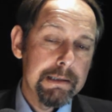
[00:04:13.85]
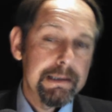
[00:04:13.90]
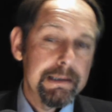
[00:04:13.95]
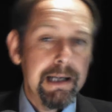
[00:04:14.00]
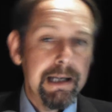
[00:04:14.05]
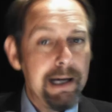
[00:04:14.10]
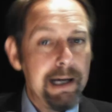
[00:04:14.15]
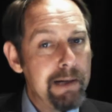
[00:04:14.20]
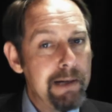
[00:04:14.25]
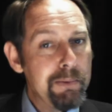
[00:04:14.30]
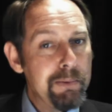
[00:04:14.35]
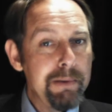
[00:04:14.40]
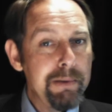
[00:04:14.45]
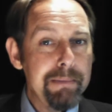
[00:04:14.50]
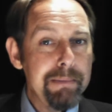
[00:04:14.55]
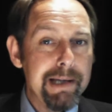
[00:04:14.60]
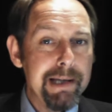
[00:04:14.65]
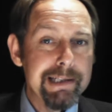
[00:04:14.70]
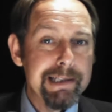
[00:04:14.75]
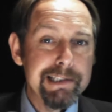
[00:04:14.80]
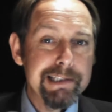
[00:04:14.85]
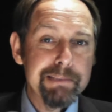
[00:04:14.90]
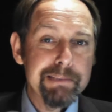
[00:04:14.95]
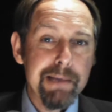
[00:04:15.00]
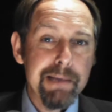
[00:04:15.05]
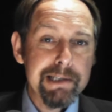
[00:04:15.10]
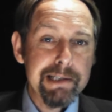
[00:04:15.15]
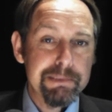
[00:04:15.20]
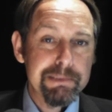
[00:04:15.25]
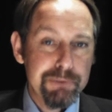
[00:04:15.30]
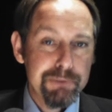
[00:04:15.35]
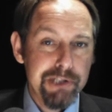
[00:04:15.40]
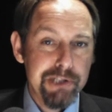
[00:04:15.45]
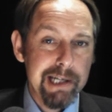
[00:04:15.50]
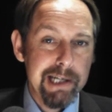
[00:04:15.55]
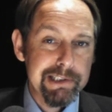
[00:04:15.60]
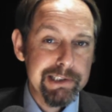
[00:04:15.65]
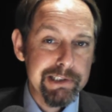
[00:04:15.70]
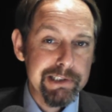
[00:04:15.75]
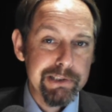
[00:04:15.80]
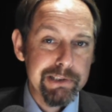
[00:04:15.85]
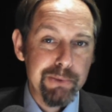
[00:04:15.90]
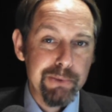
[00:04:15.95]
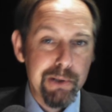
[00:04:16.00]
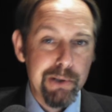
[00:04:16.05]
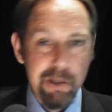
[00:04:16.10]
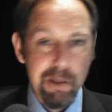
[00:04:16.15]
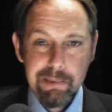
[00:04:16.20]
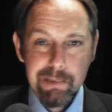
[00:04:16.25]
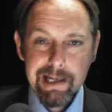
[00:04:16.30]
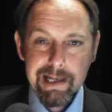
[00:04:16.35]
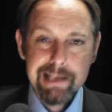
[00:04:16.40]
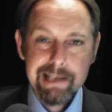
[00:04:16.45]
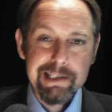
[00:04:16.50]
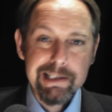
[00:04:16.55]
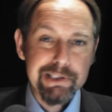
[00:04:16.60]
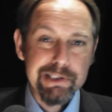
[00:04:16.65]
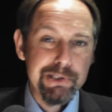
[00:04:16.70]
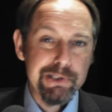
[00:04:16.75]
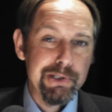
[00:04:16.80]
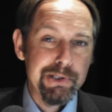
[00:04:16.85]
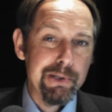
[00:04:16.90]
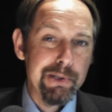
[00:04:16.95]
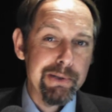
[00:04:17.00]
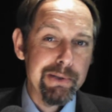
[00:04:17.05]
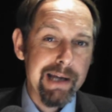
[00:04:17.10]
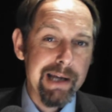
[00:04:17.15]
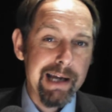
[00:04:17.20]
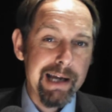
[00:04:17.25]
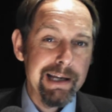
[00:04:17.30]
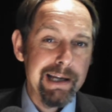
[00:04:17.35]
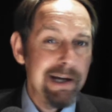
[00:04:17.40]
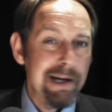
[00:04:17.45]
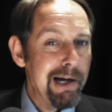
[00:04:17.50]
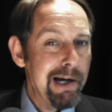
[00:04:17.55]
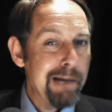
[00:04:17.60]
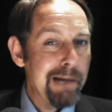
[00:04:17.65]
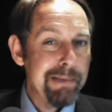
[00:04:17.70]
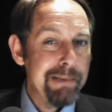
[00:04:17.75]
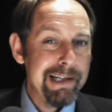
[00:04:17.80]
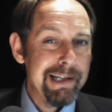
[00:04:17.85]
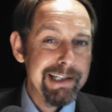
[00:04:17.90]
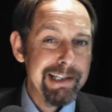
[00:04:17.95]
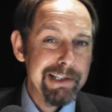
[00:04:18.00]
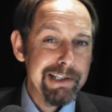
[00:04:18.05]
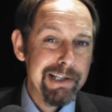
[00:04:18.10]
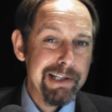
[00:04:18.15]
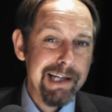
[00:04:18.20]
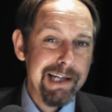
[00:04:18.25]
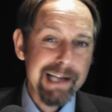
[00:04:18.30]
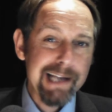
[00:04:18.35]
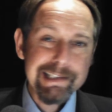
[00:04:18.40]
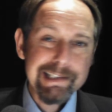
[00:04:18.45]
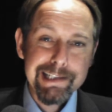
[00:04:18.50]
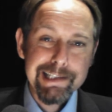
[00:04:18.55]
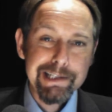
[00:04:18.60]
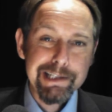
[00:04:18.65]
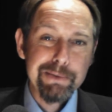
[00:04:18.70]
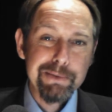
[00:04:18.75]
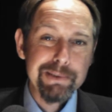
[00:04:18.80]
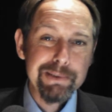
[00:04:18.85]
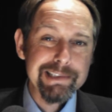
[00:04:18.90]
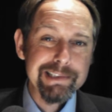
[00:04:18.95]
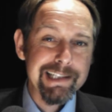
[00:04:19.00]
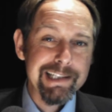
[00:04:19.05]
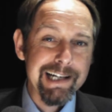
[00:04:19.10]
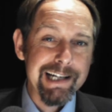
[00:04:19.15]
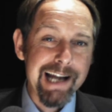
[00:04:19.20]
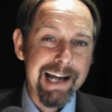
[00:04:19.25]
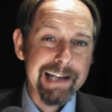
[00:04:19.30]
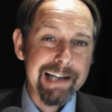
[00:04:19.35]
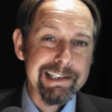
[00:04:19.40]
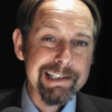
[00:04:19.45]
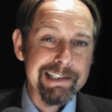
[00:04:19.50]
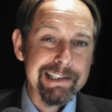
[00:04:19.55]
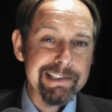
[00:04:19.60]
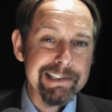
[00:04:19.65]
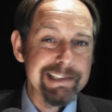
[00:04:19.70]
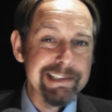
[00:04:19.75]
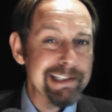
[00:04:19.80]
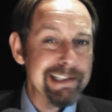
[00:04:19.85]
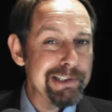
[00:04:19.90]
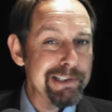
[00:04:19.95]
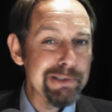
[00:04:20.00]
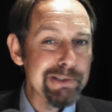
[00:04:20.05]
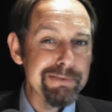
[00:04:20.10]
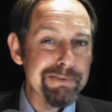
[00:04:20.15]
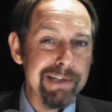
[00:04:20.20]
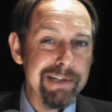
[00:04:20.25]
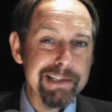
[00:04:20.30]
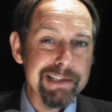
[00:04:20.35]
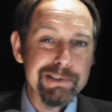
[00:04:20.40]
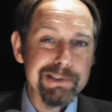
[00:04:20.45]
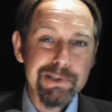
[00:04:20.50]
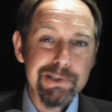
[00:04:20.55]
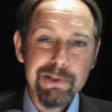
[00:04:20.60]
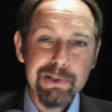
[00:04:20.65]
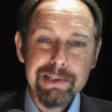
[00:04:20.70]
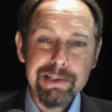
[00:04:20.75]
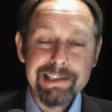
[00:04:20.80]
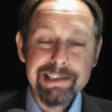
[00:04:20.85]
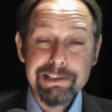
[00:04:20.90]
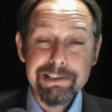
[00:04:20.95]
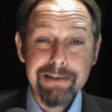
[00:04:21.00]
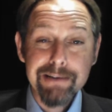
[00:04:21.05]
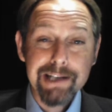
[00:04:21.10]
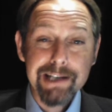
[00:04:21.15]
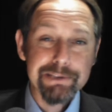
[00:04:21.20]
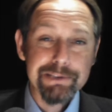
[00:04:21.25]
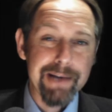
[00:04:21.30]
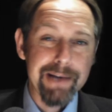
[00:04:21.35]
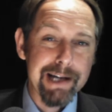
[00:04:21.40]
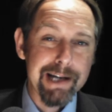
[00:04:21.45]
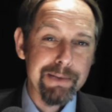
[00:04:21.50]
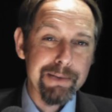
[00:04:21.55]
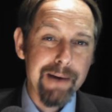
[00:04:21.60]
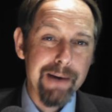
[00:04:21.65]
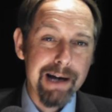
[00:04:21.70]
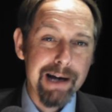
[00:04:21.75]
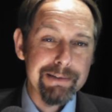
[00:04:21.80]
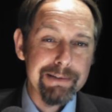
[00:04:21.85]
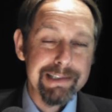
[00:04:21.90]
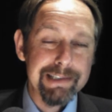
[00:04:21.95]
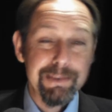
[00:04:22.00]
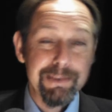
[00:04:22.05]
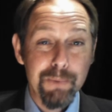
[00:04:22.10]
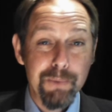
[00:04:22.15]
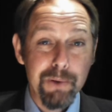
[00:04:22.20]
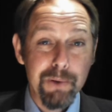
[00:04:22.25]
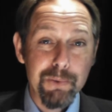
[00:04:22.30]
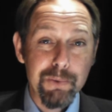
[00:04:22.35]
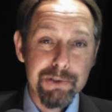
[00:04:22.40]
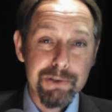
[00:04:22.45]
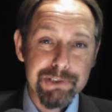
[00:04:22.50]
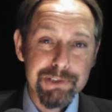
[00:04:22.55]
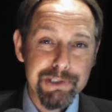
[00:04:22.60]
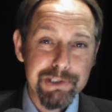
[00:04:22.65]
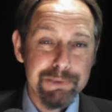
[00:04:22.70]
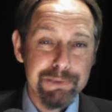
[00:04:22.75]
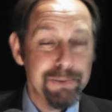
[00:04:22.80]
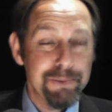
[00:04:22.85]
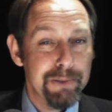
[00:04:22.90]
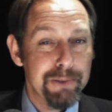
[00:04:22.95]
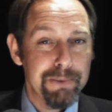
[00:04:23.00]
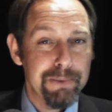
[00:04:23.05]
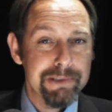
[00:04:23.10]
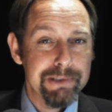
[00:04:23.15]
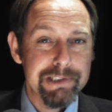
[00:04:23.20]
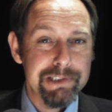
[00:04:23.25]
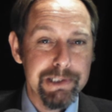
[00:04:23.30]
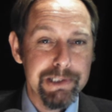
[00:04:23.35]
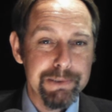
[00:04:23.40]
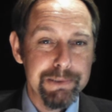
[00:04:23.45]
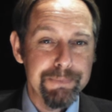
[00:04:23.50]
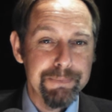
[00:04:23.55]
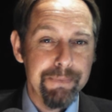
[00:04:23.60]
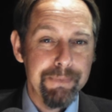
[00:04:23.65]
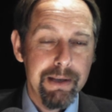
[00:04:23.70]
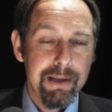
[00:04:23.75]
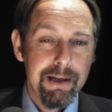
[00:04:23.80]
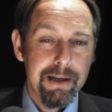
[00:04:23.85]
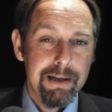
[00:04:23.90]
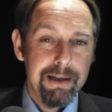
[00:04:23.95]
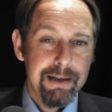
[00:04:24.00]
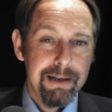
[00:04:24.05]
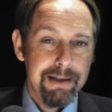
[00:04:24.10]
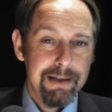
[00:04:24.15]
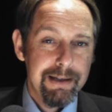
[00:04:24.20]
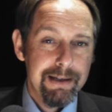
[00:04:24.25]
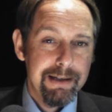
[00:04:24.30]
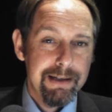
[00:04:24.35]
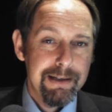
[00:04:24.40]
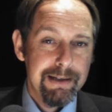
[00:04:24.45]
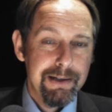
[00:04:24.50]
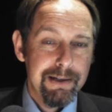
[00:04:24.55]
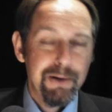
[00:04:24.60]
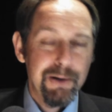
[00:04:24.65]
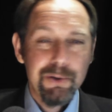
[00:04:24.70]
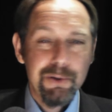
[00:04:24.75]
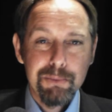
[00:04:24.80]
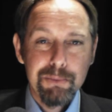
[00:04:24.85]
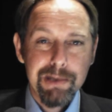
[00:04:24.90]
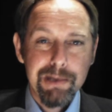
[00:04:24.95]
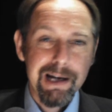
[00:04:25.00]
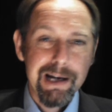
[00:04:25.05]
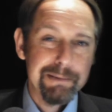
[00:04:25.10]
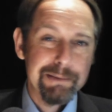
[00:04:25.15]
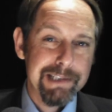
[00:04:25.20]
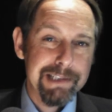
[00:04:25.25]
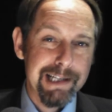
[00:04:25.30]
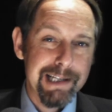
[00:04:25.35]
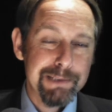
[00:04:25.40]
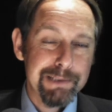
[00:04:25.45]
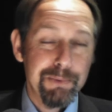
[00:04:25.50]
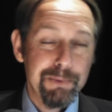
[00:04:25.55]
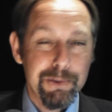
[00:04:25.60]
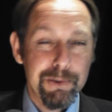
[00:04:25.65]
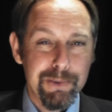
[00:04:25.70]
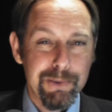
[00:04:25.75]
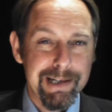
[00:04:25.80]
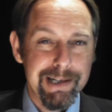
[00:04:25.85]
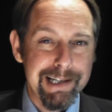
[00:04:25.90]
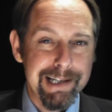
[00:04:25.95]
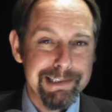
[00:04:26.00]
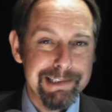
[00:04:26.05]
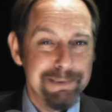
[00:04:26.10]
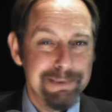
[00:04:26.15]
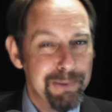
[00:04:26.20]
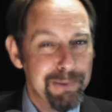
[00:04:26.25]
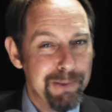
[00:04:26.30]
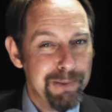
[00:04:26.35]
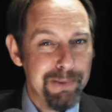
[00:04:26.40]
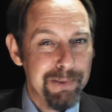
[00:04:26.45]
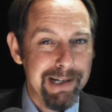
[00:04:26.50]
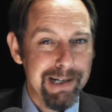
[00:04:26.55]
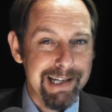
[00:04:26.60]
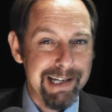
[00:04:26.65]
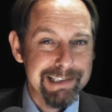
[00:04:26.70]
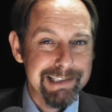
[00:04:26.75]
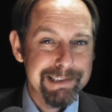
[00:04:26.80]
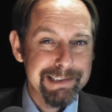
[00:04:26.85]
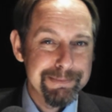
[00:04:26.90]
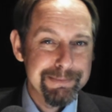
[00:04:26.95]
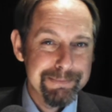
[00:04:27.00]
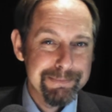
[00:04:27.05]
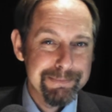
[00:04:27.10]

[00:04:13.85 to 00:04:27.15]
Now, we may need to make some changes to accommodate this in the UK. I mean, the last thing you want in an accident is your vehicle calling directory inquiries, 112, 112. Or perhaps that's 118, 118.